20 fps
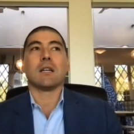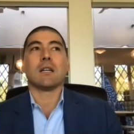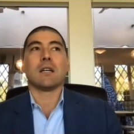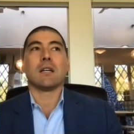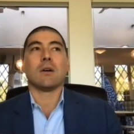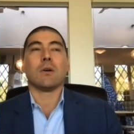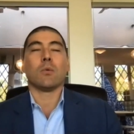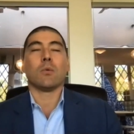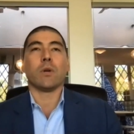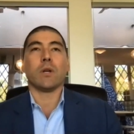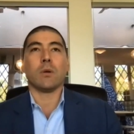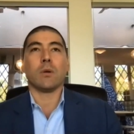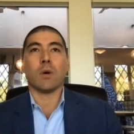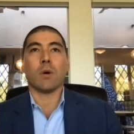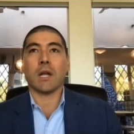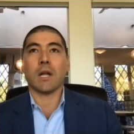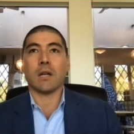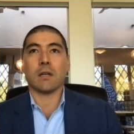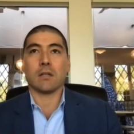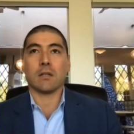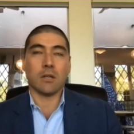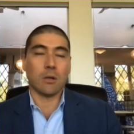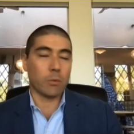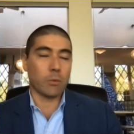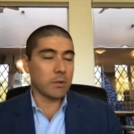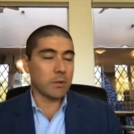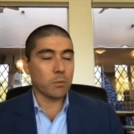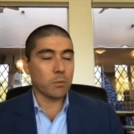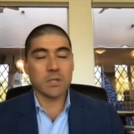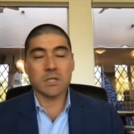
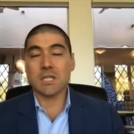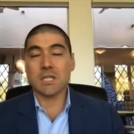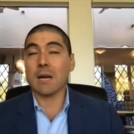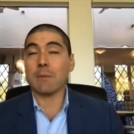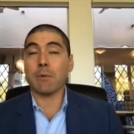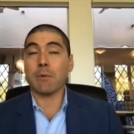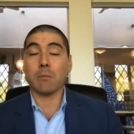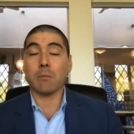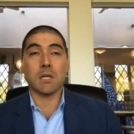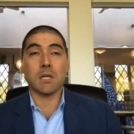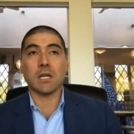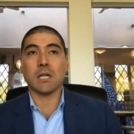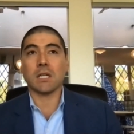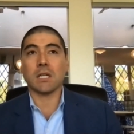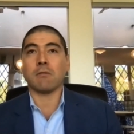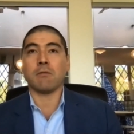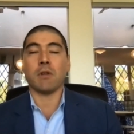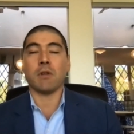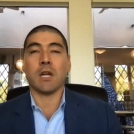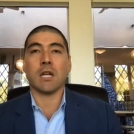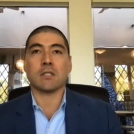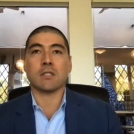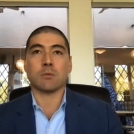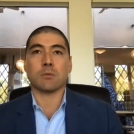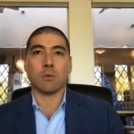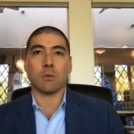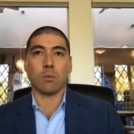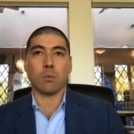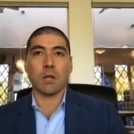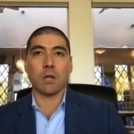we set up a meeting in advance
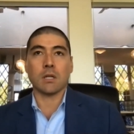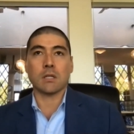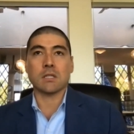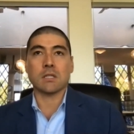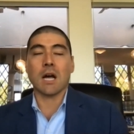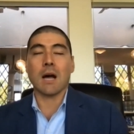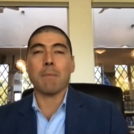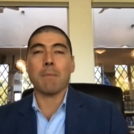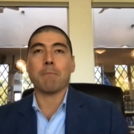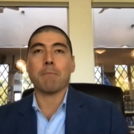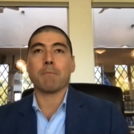with one of the top